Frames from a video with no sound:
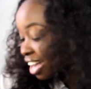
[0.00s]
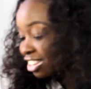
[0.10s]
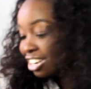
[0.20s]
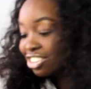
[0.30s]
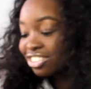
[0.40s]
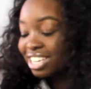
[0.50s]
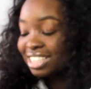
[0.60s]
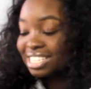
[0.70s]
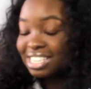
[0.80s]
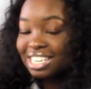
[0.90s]
Another
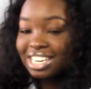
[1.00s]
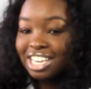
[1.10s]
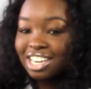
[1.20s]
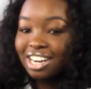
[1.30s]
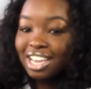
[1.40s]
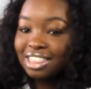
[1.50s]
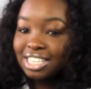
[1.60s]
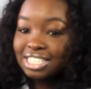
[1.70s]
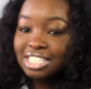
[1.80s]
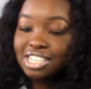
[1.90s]
thing that's in here, and
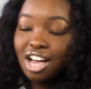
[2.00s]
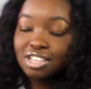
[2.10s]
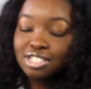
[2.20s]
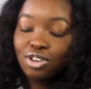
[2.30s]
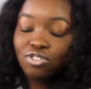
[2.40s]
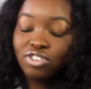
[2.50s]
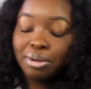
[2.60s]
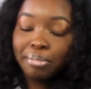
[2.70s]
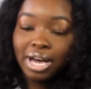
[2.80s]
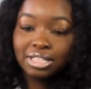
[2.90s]
this is also
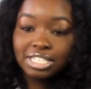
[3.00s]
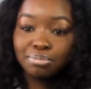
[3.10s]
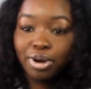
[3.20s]
from Molly's